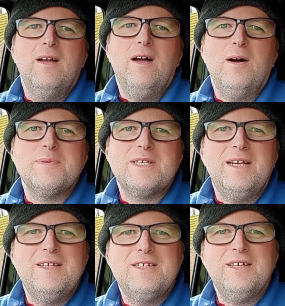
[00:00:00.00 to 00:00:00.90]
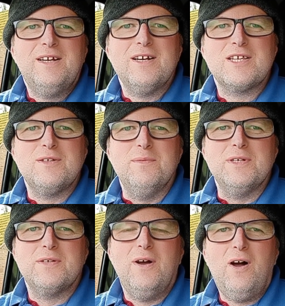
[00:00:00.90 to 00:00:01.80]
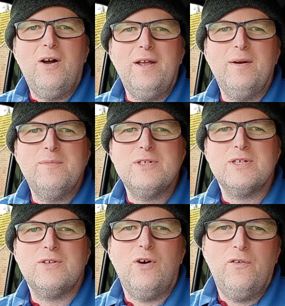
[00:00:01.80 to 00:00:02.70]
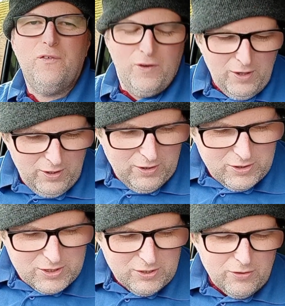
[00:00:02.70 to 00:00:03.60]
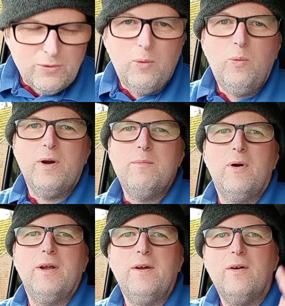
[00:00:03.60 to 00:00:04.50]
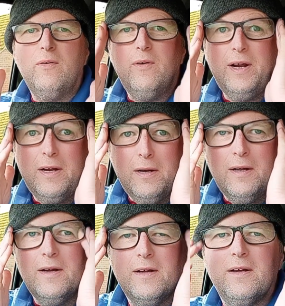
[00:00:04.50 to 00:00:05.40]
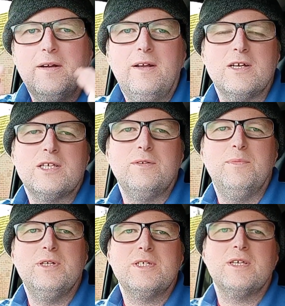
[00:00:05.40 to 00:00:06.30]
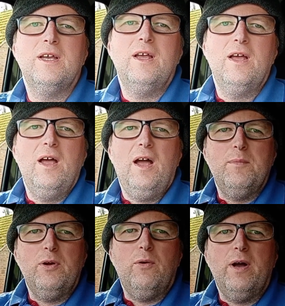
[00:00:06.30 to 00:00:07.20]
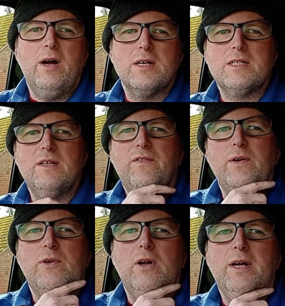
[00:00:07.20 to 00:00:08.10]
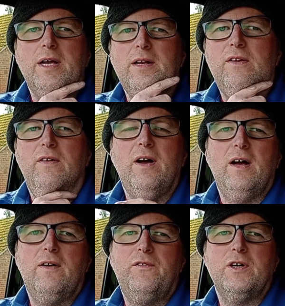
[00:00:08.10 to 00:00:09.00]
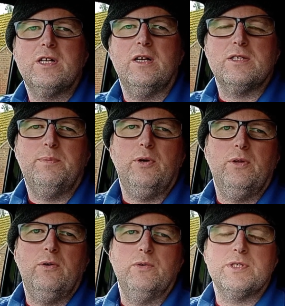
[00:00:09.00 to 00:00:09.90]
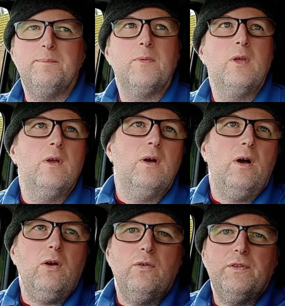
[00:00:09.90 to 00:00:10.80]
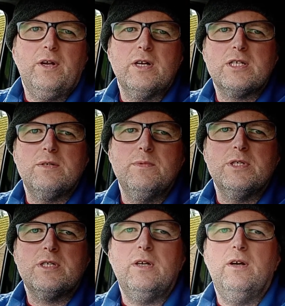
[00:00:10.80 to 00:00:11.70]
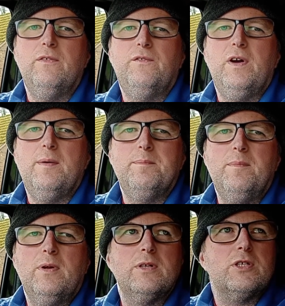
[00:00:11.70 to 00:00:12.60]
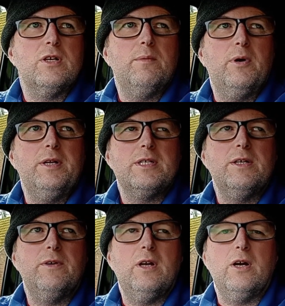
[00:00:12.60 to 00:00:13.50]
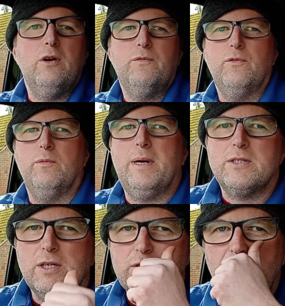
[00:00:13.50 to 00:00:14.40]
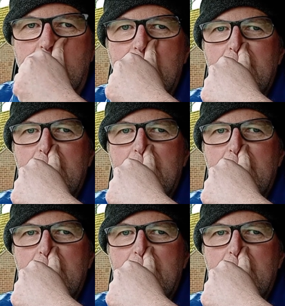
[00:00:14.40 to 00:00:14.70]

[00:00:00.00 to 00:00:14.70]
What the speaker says: Upselling to your customers. I am just off to one of my regular customers who I asked if they would like any fertiliser put on the lawns. A lot of the customers have, let's turn my interior light off before the battery goes flat.